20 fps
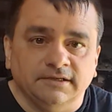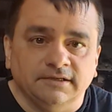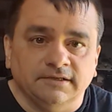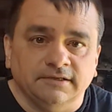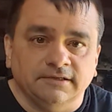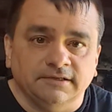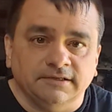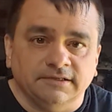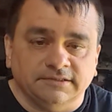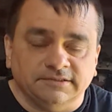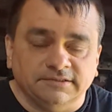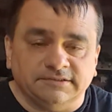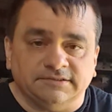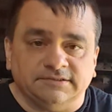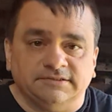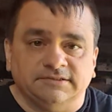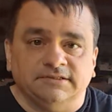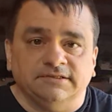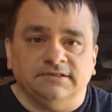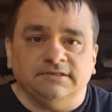
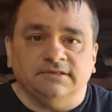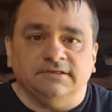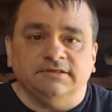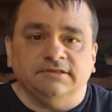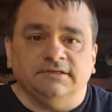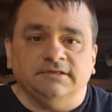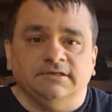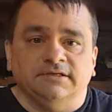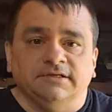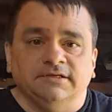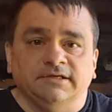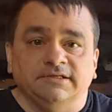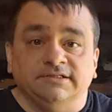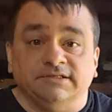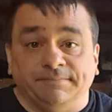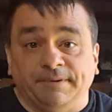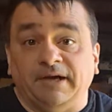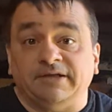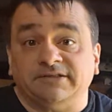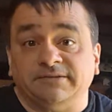is
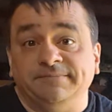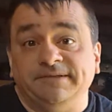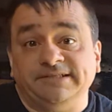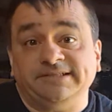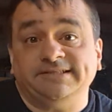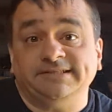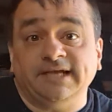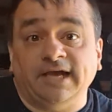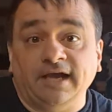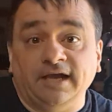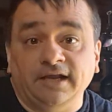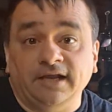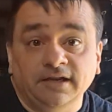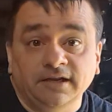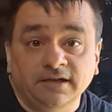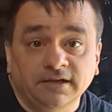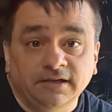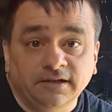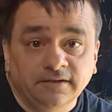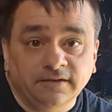about to be set.
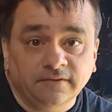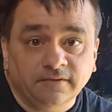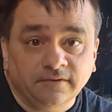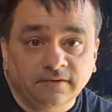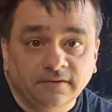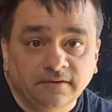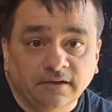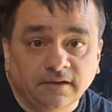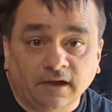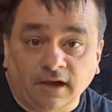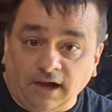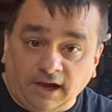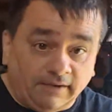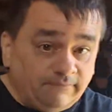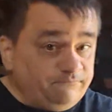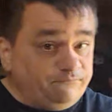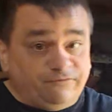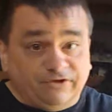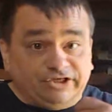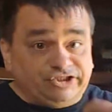I'm
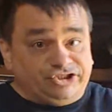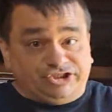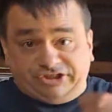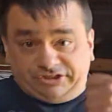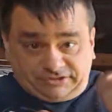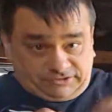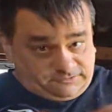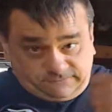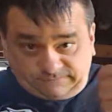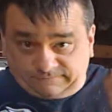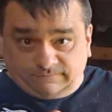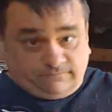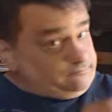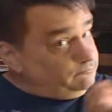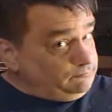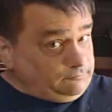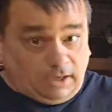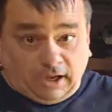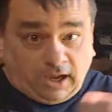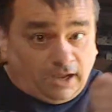fishing.
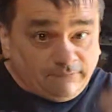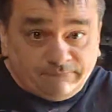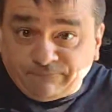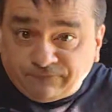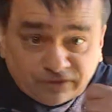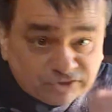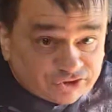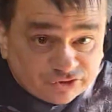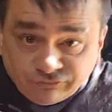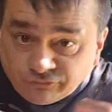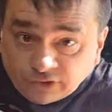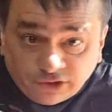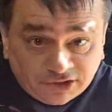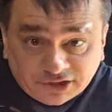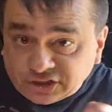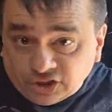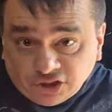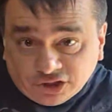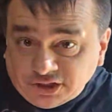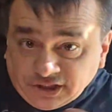I'm fishing really
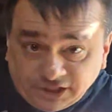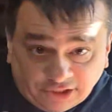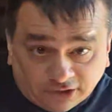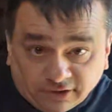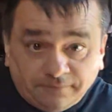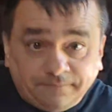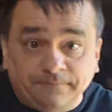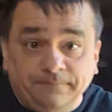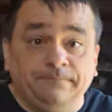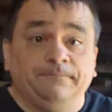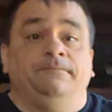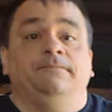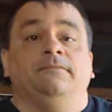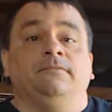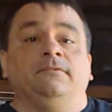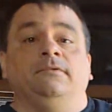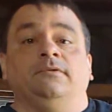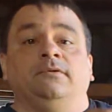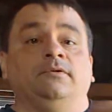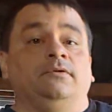good here.
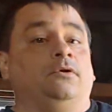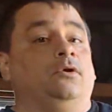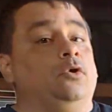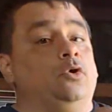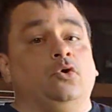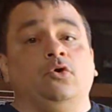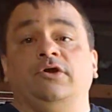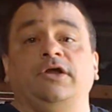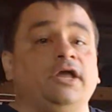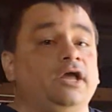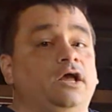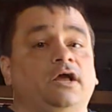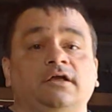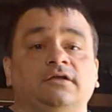Oh yeah,